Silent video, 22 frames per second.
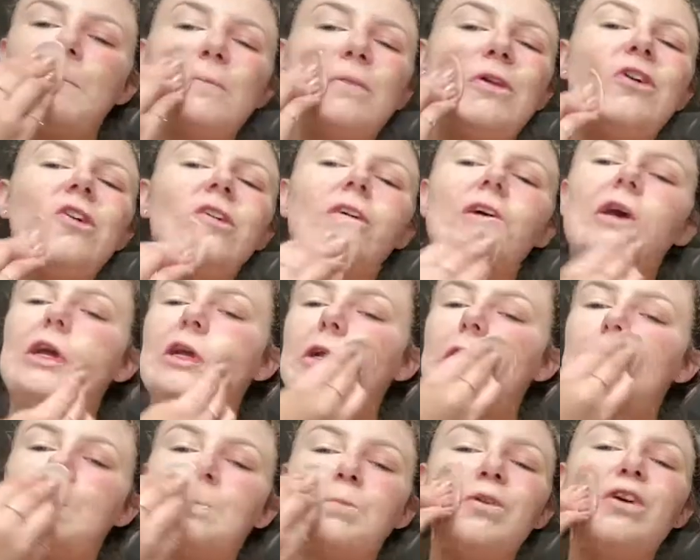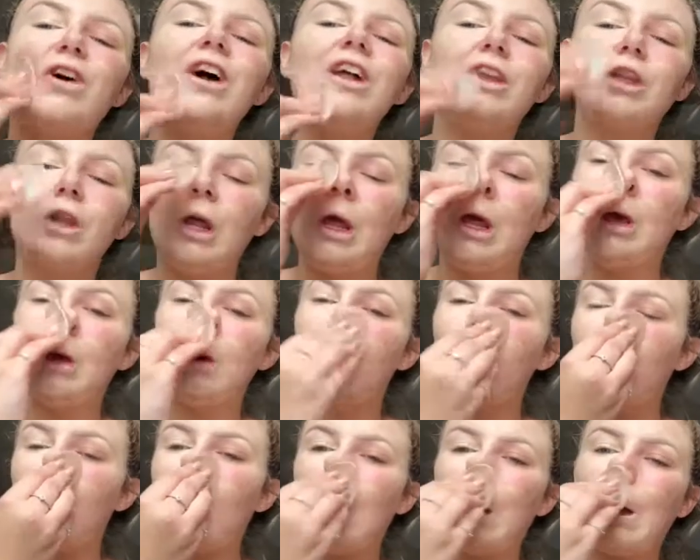Love and Grey's just brought a
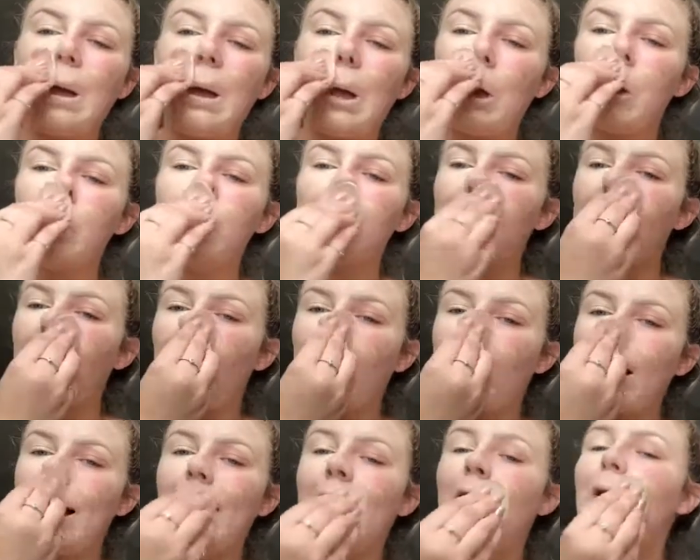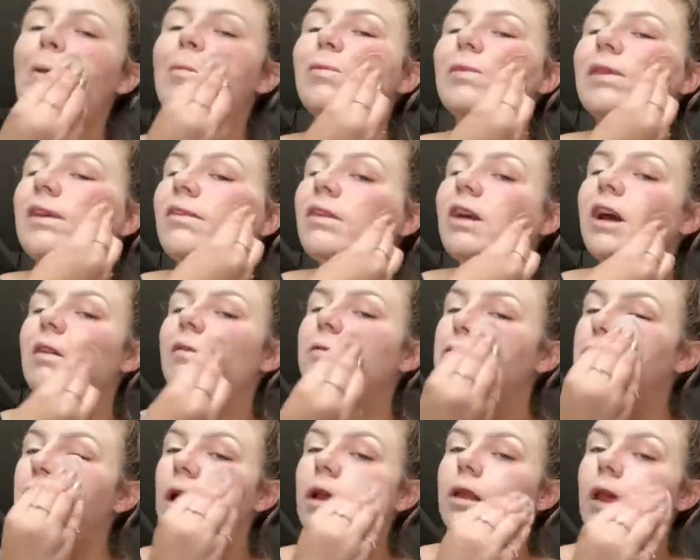new song out. If you
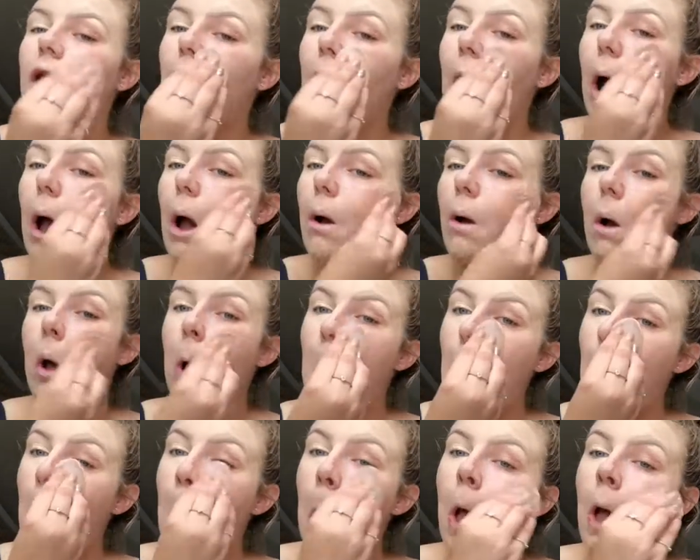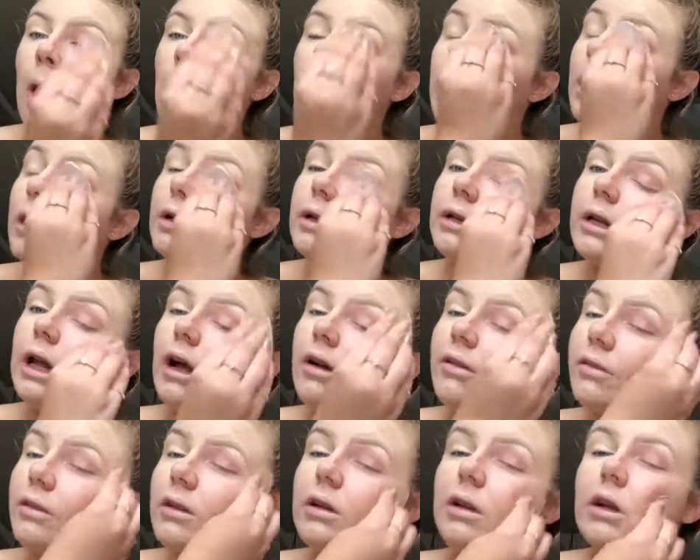haven't checked it out,
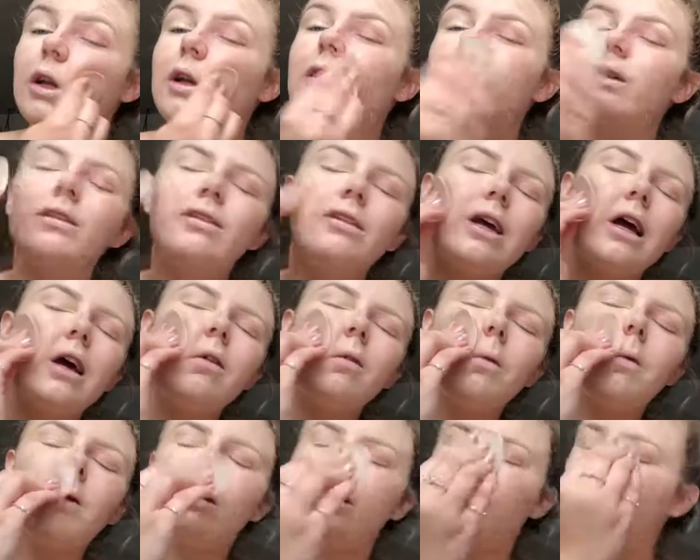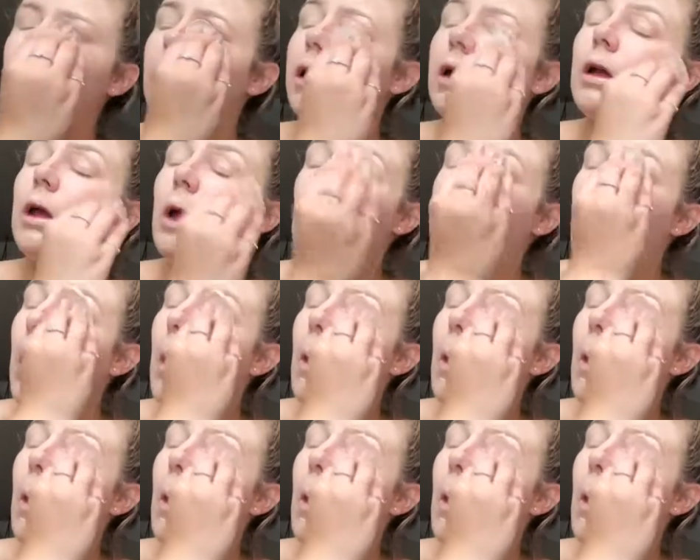definitely, definitely